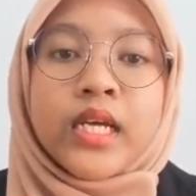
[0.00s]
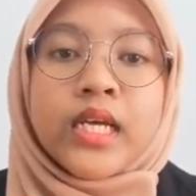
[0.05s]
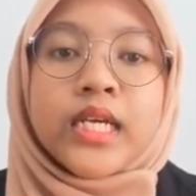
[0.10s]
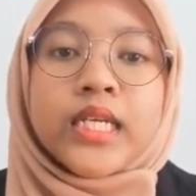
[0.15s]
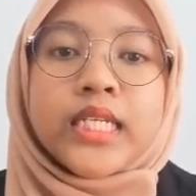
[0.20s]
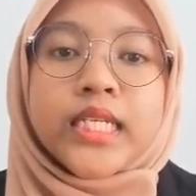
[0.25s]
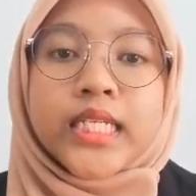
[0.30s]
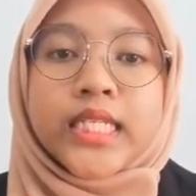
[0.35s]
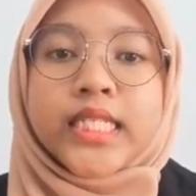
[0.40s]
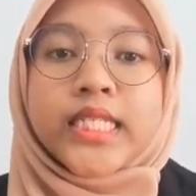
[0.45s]

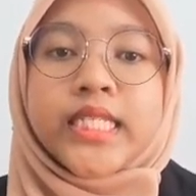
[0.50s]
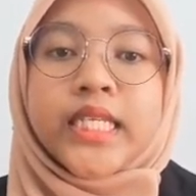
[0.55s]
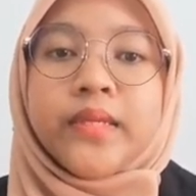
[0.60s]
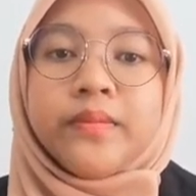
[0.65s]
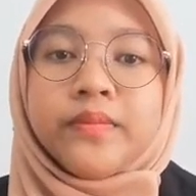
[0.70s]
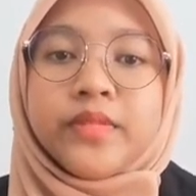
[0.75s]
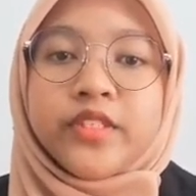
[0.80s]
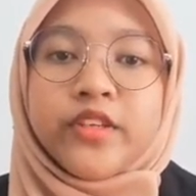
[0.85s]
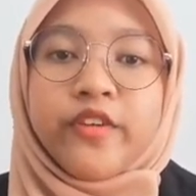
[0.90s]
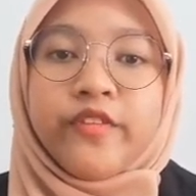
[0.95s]
The same
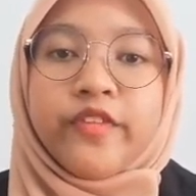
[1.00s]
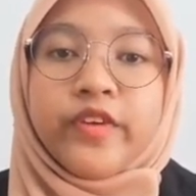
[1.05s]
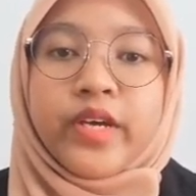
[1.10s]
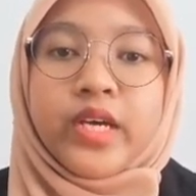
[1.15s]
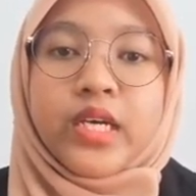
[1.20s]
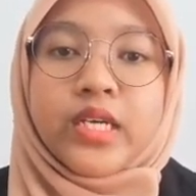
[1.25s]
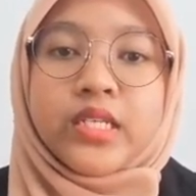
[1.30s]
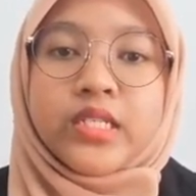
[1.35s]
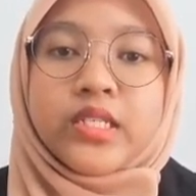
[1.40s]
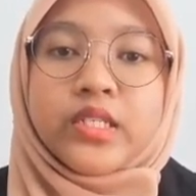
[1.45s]
software
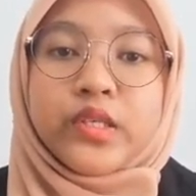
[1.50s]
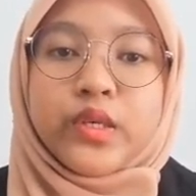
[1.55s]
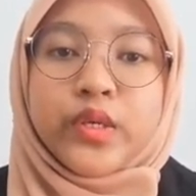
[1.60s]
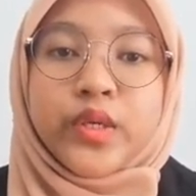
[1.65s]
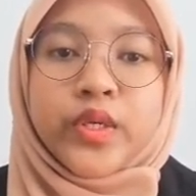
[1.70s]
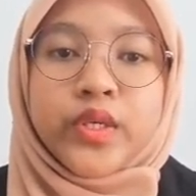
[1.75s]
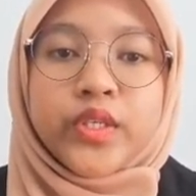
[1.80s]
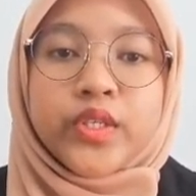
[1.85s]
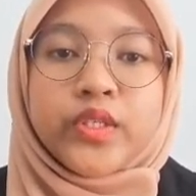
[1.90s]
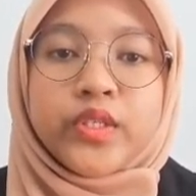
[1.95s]

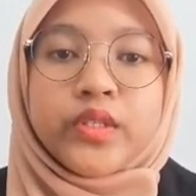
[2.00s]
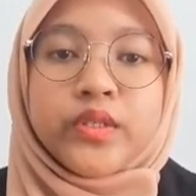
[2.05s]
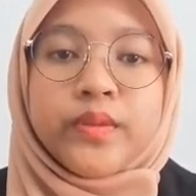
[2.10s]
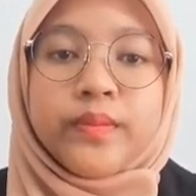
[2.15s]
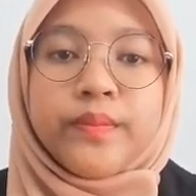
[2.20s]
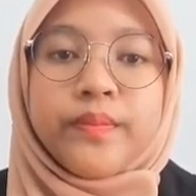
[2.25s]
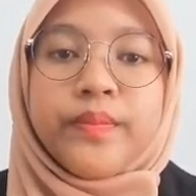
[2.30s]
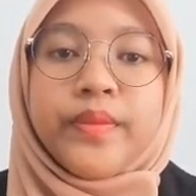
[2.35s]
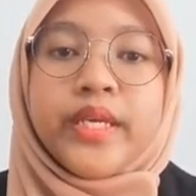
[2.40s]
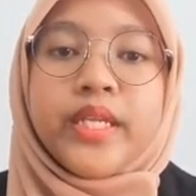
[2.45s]
also
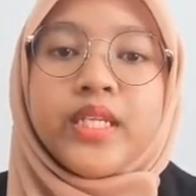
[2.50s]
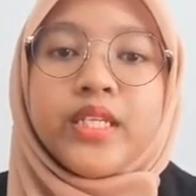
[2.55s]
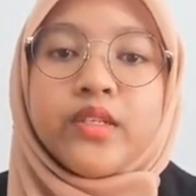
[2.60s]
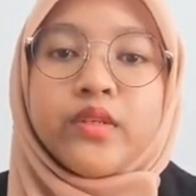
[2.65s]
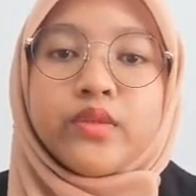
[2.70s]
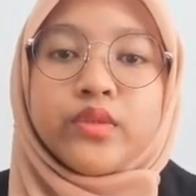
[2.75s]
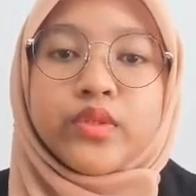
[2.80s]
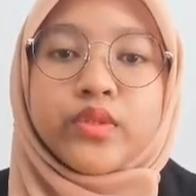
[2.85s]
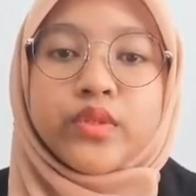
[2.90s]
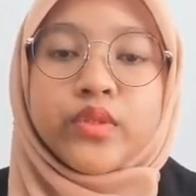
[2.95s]
been
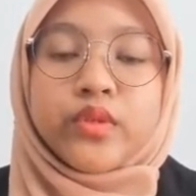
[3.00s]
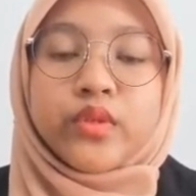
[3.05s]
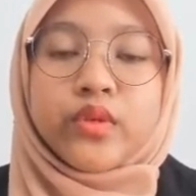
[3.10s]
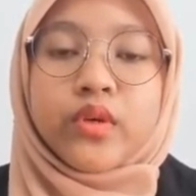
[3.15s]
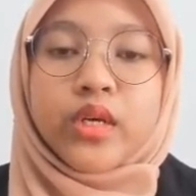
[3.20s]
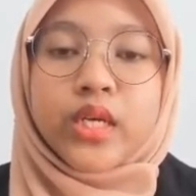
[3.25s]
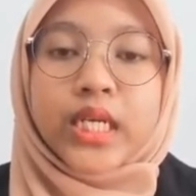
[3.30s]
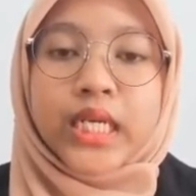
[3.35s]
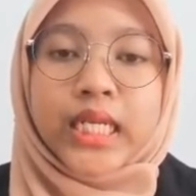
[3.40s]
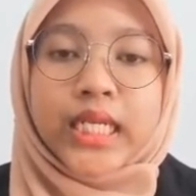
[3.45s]
used to
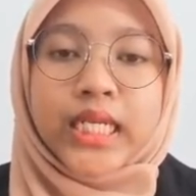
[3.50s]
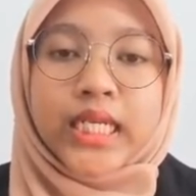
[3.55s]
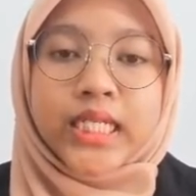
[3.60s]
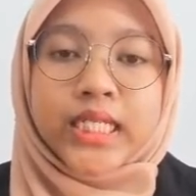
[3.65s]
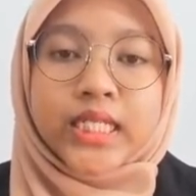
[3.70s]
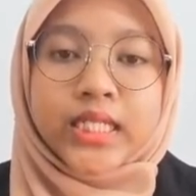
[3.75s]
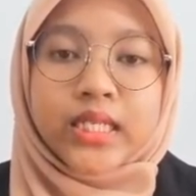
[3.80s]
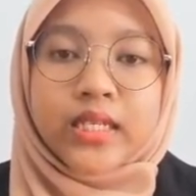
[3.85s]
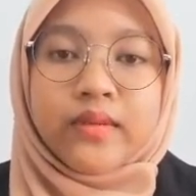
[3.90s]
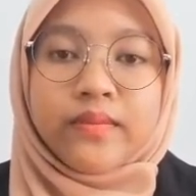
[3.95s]
calculate